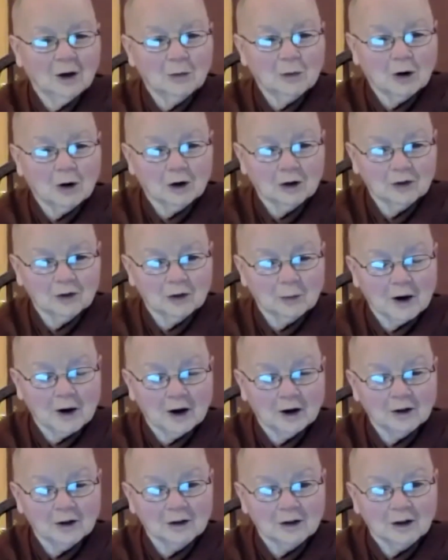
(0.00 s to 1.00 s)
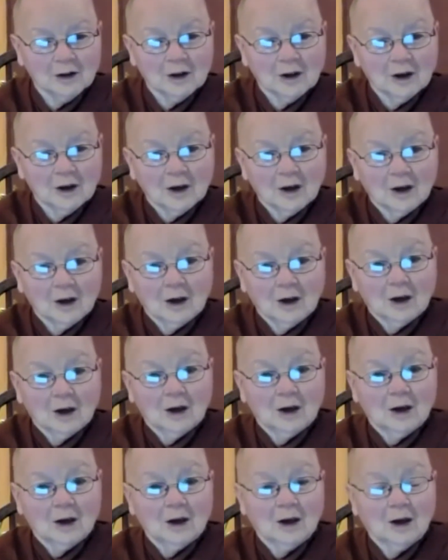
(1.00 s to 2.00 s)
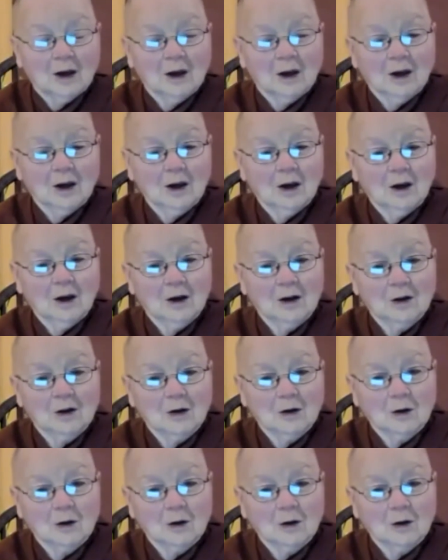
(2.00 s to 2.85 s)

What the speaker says: part of the path. And